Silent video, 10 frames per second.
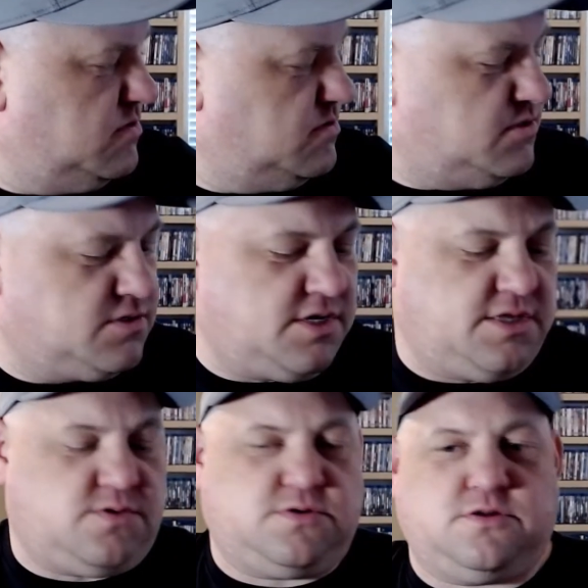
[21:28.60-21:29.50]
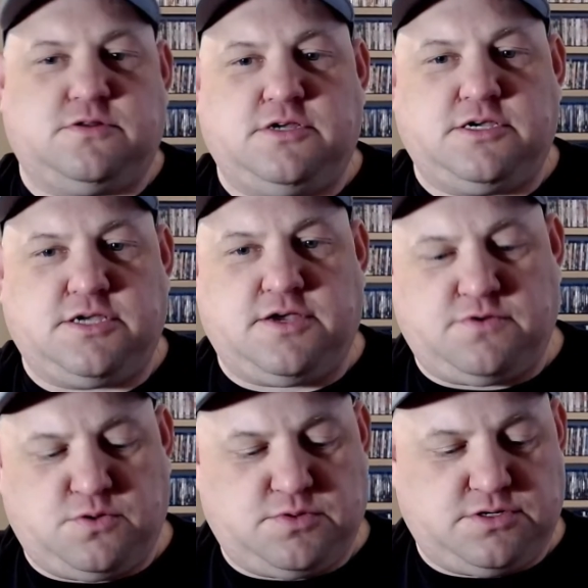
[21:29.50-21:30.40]
Just got that one the other day. Haven't
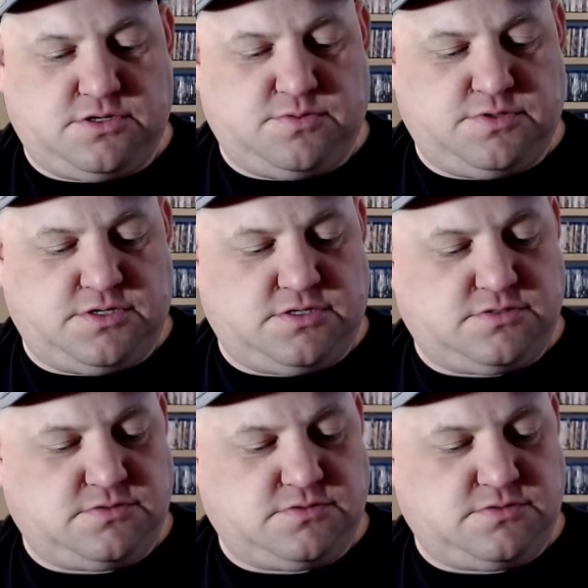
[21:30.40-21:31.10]
opened it up yet.